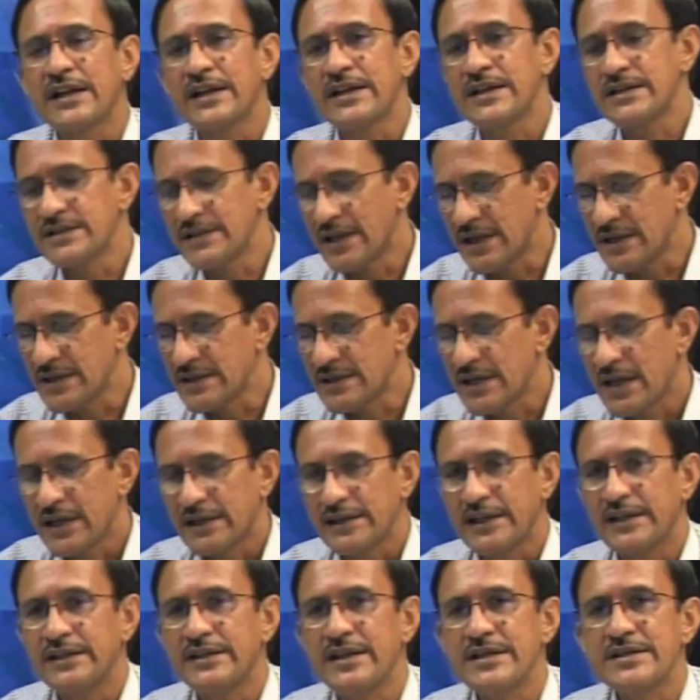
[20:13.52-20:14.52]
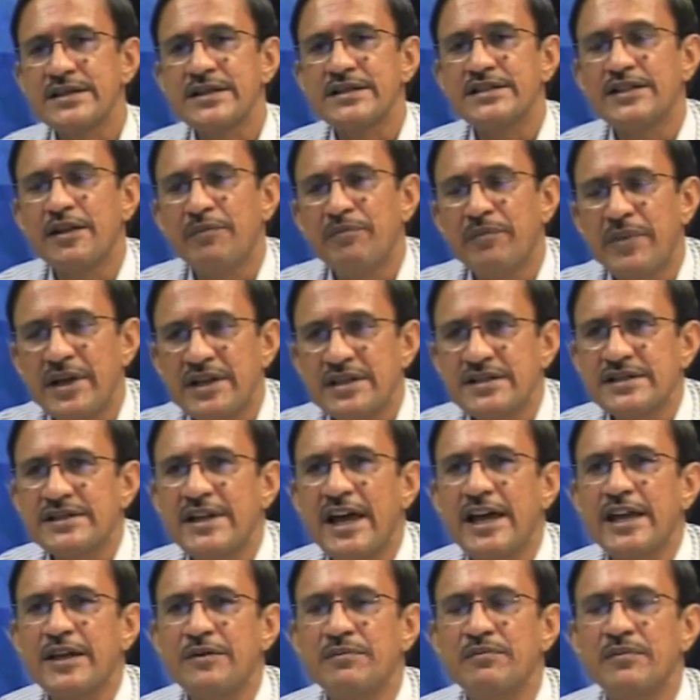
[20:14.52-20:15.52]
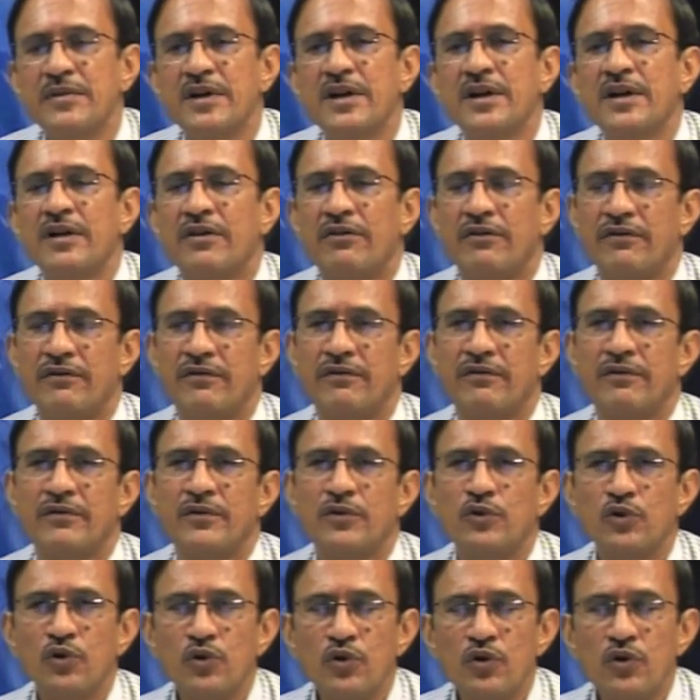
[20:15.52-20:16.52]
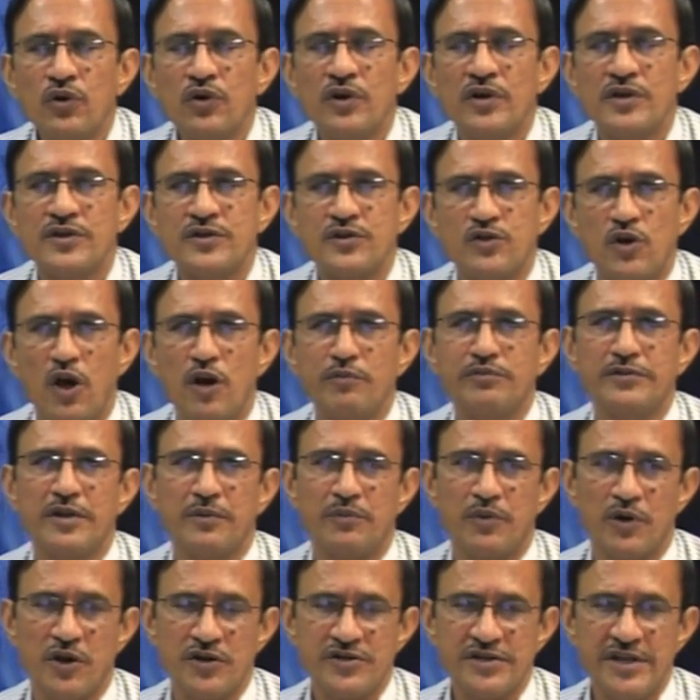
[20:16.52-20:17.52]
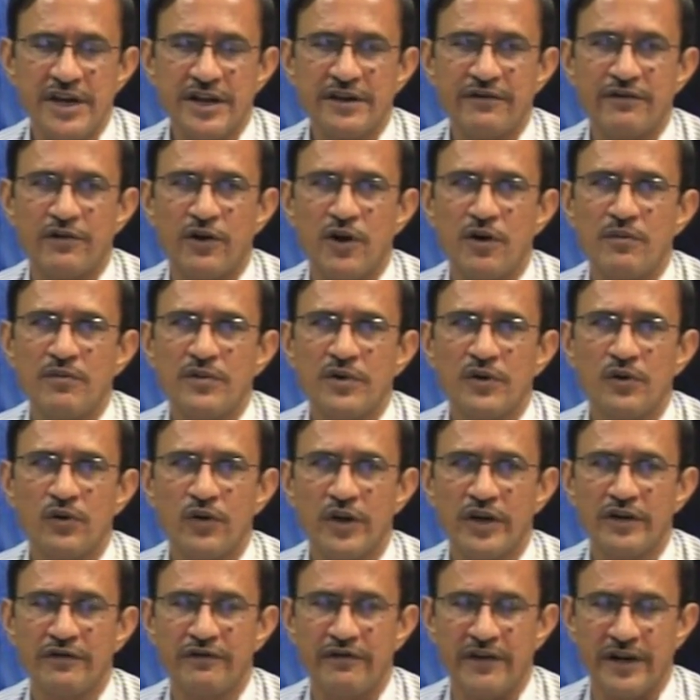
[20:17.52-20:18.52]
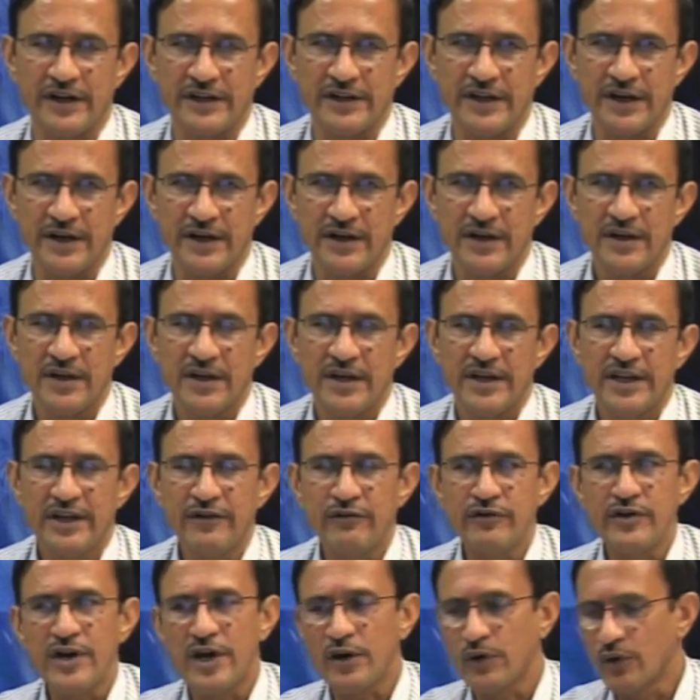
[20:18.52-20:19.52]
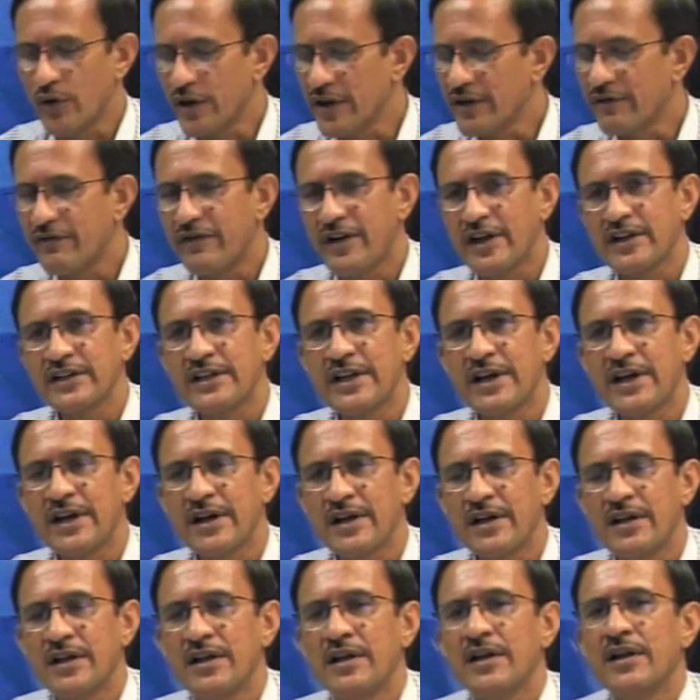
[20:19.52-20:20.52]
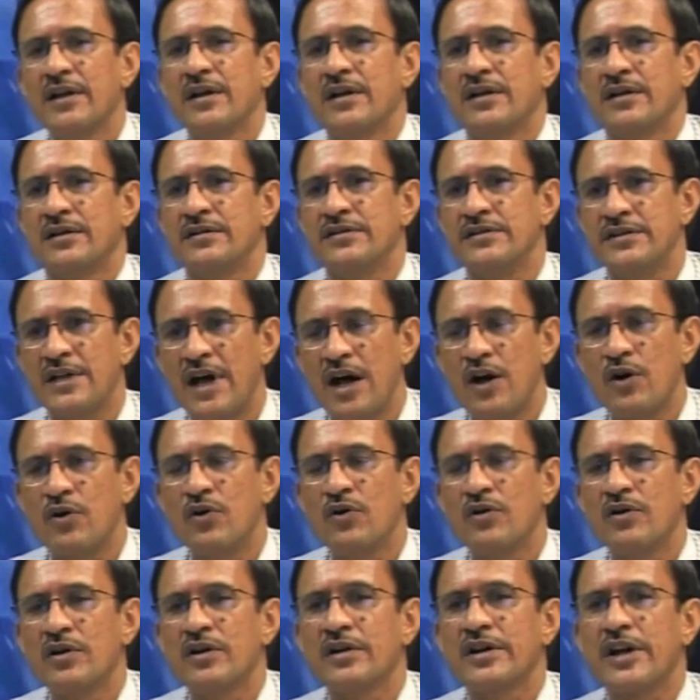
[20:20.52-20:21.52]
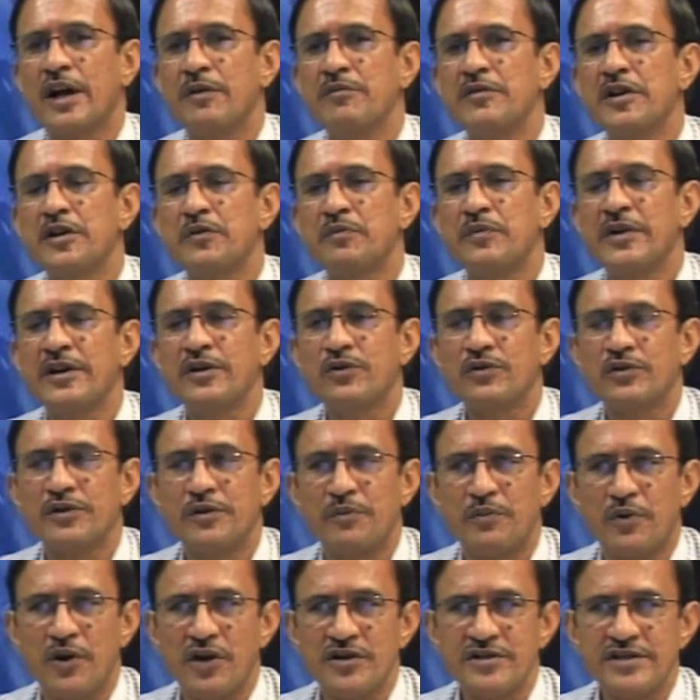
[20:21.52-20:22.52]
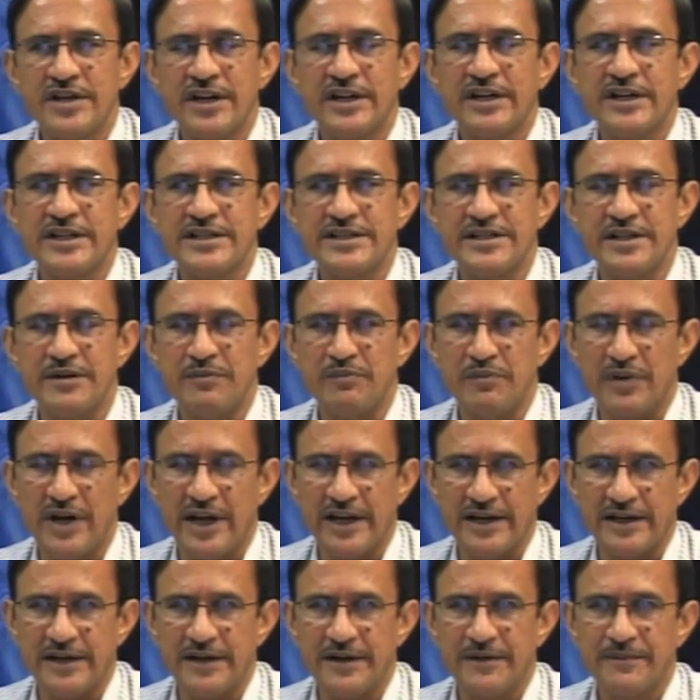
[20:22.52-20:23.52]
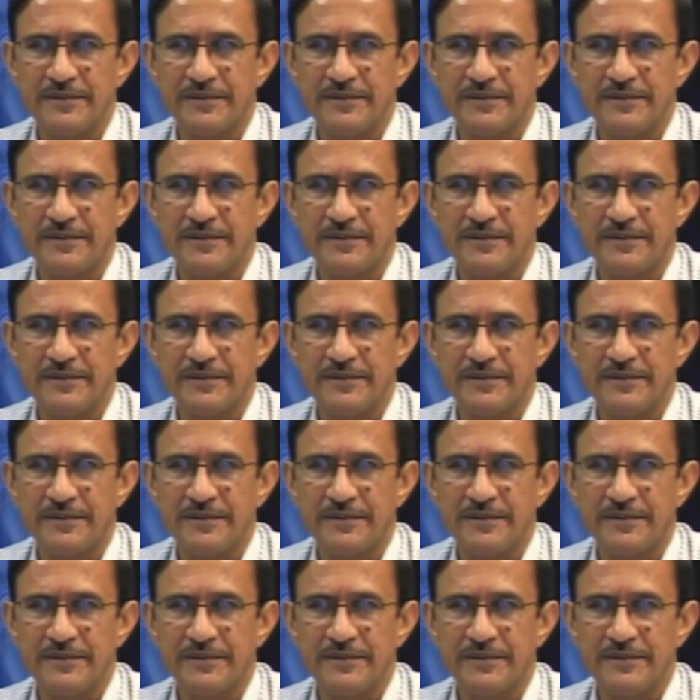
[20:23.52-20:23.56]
reasons, then this is the best time to stop the project from going further. If we are going further, now commitment to the project is implied.